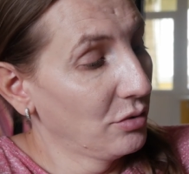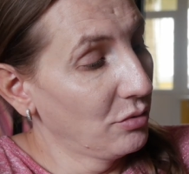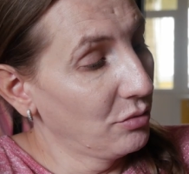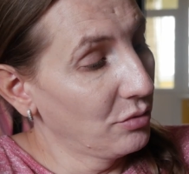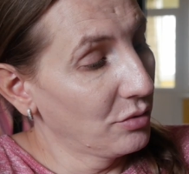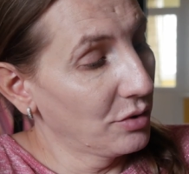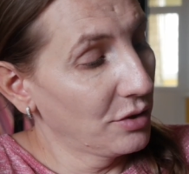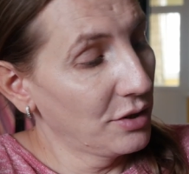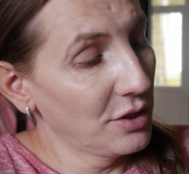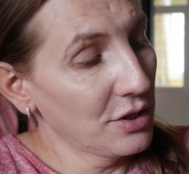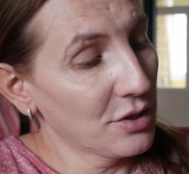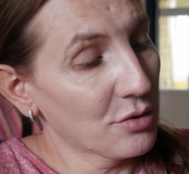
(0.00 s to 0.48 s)

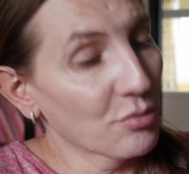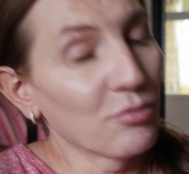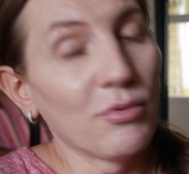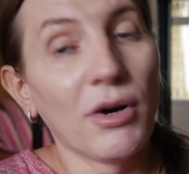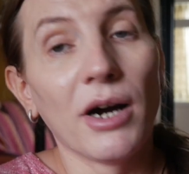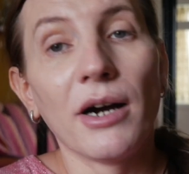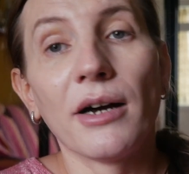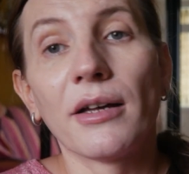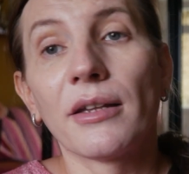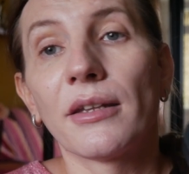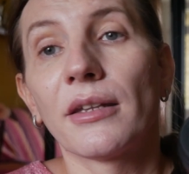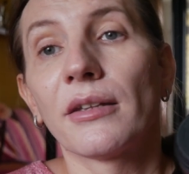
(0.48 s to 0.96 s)
On this
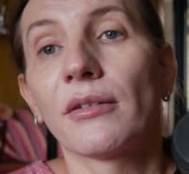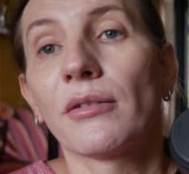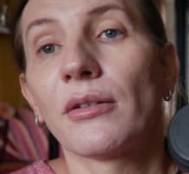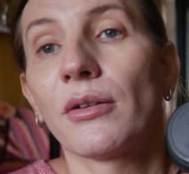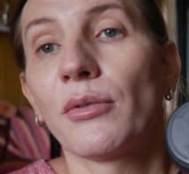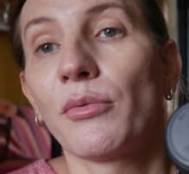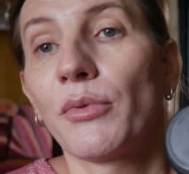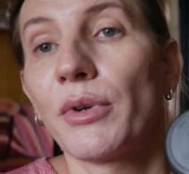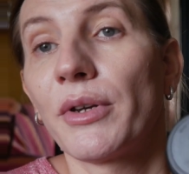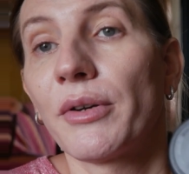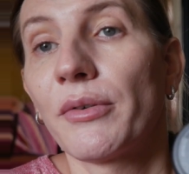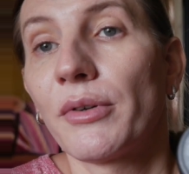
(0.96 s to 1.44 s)
one
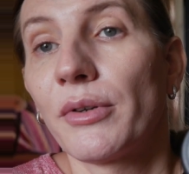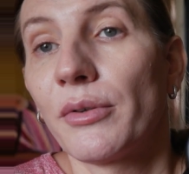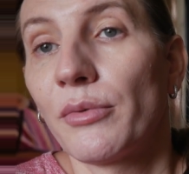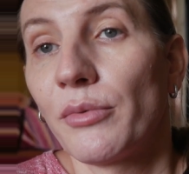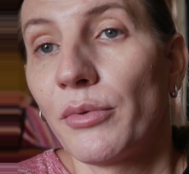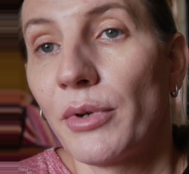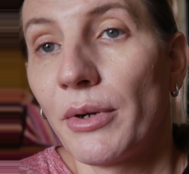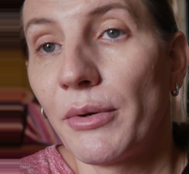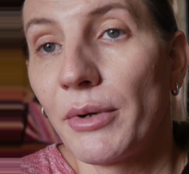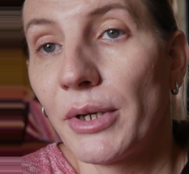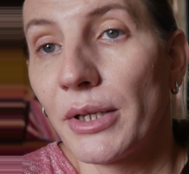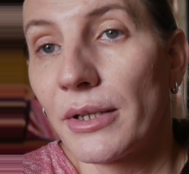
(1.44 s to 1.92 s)
we
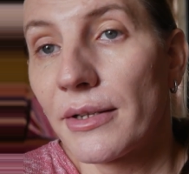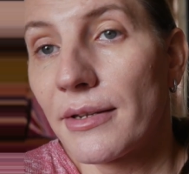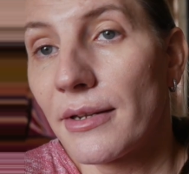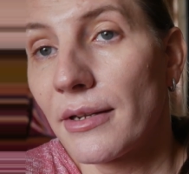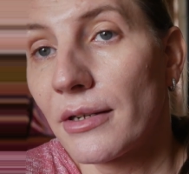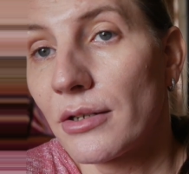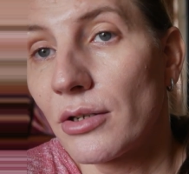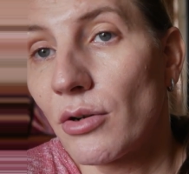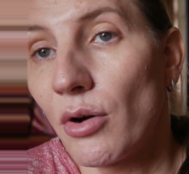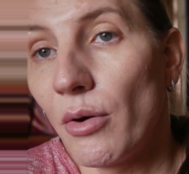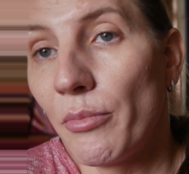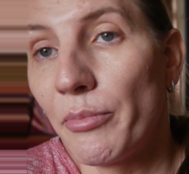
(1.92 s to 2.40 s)
will
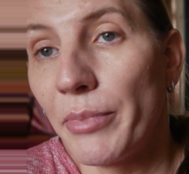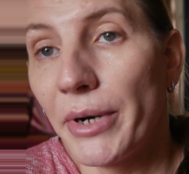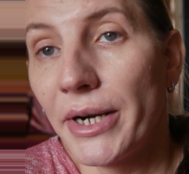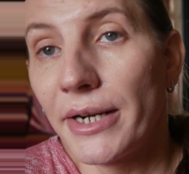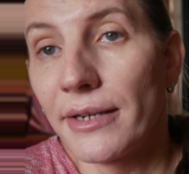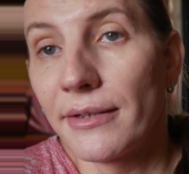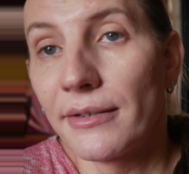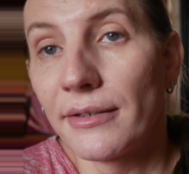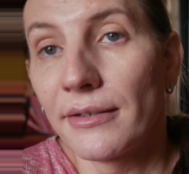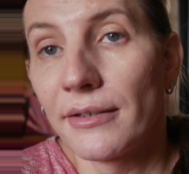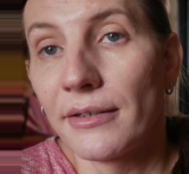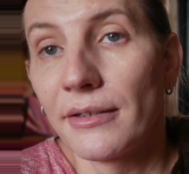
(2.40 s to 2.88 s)

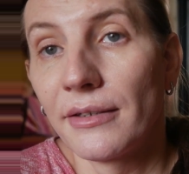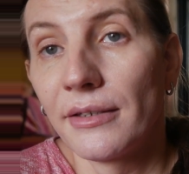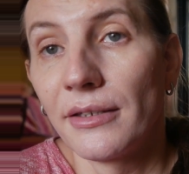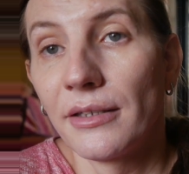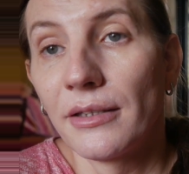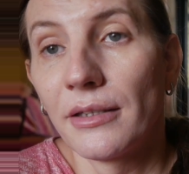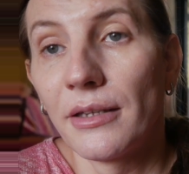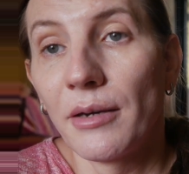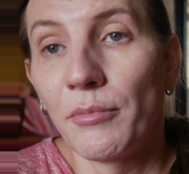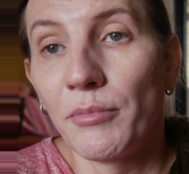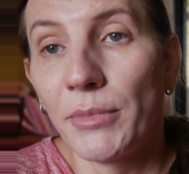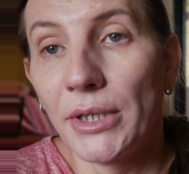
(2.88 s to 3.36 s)
compare
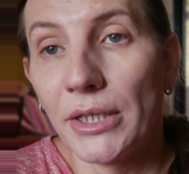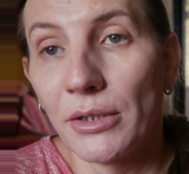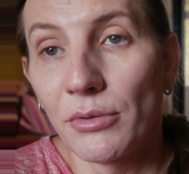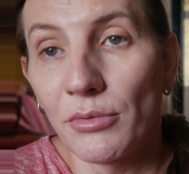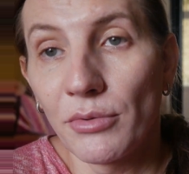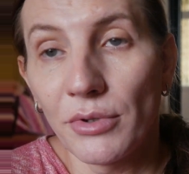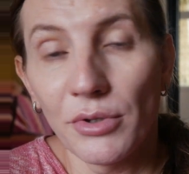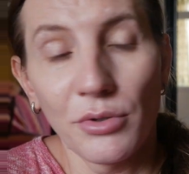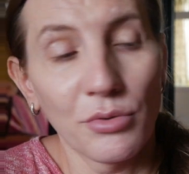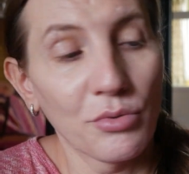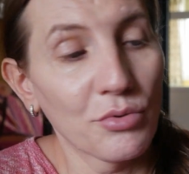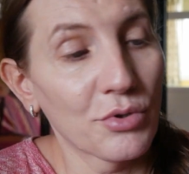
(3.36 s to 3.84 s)
in a
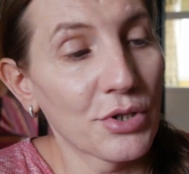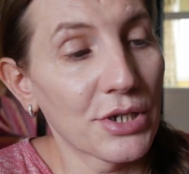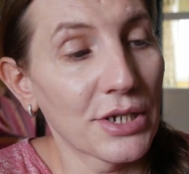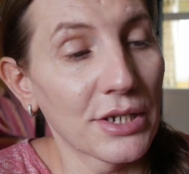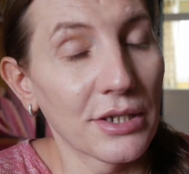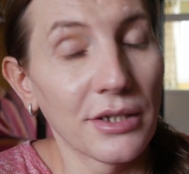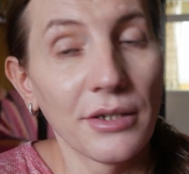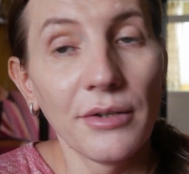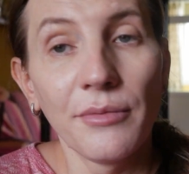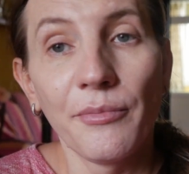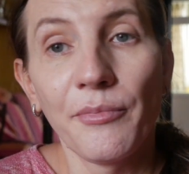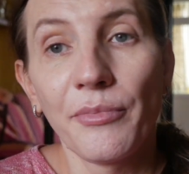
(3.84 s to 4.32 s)
minute to
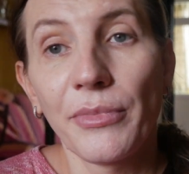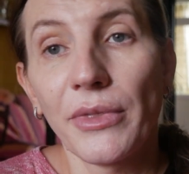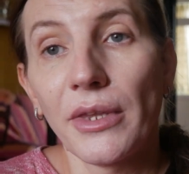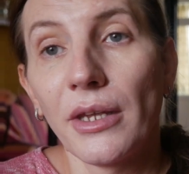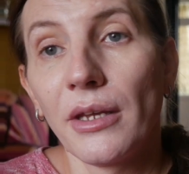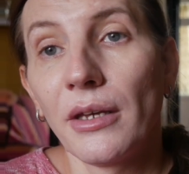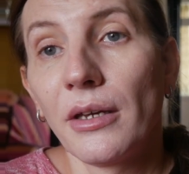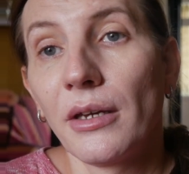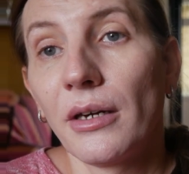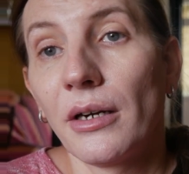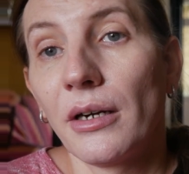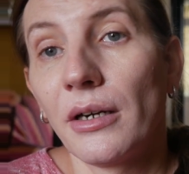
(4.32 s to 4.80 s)
see,
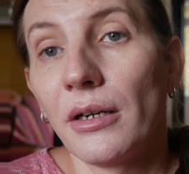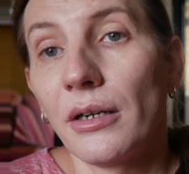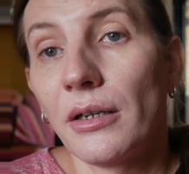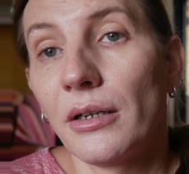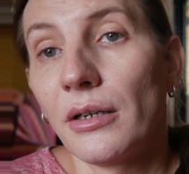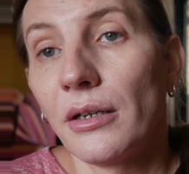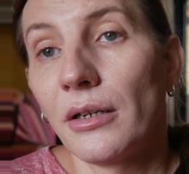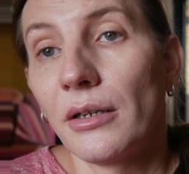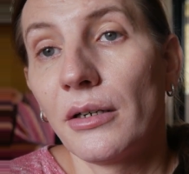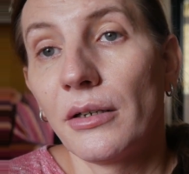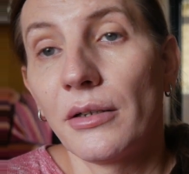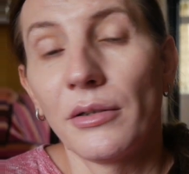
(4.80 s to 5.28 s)

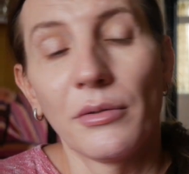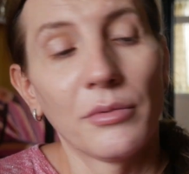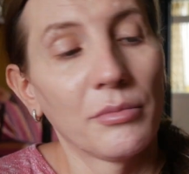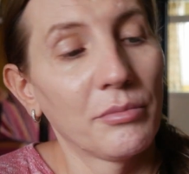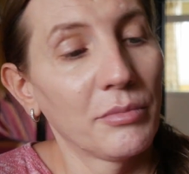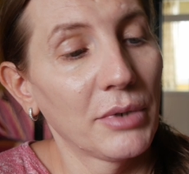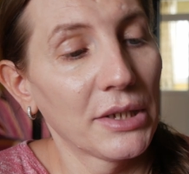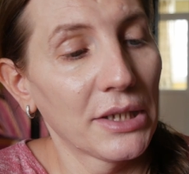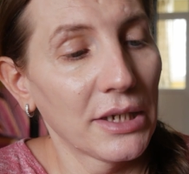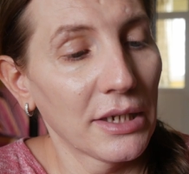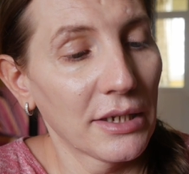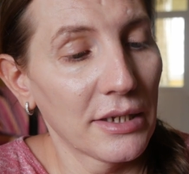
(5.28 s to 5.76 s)

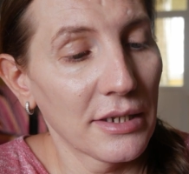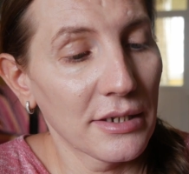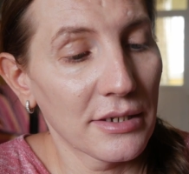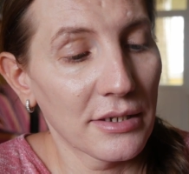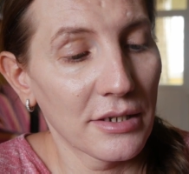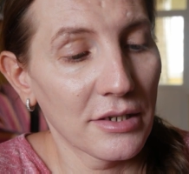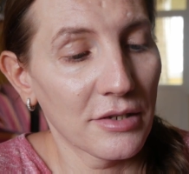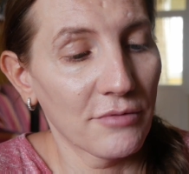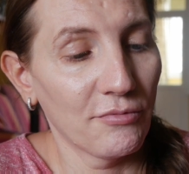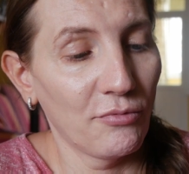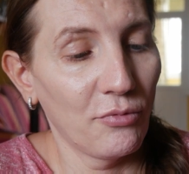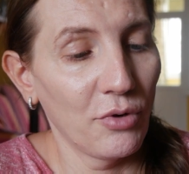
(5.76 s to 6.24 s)
but I
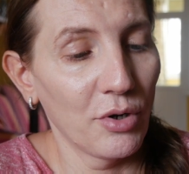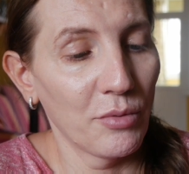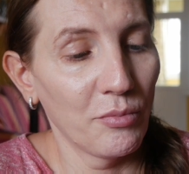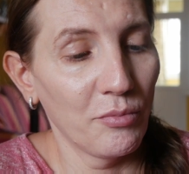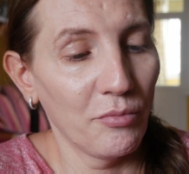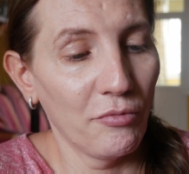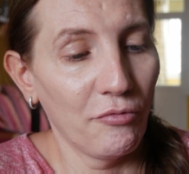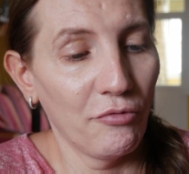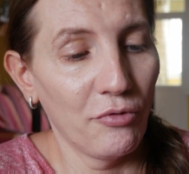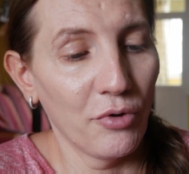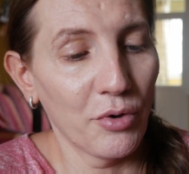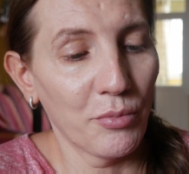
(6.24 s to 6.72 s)
guess it's
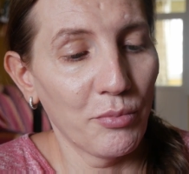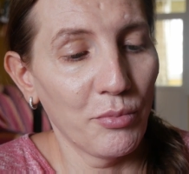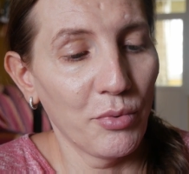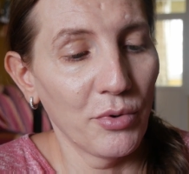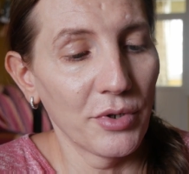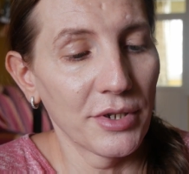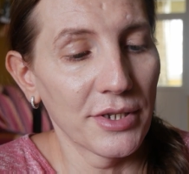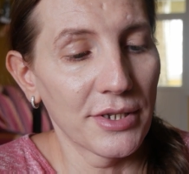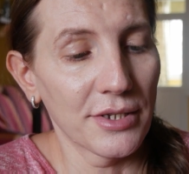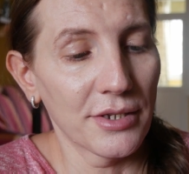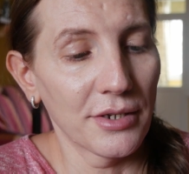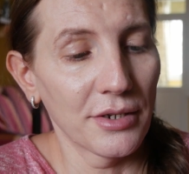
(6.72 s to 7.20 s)

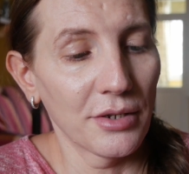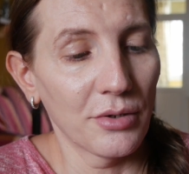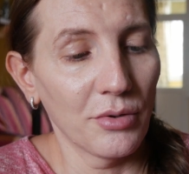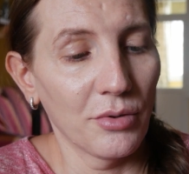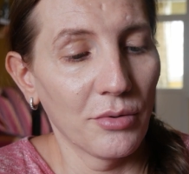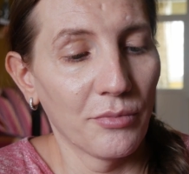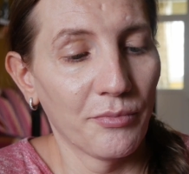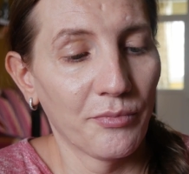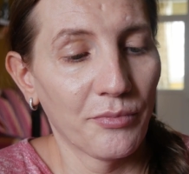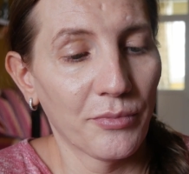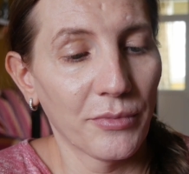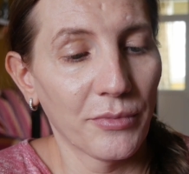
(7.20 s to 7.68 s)
4.0.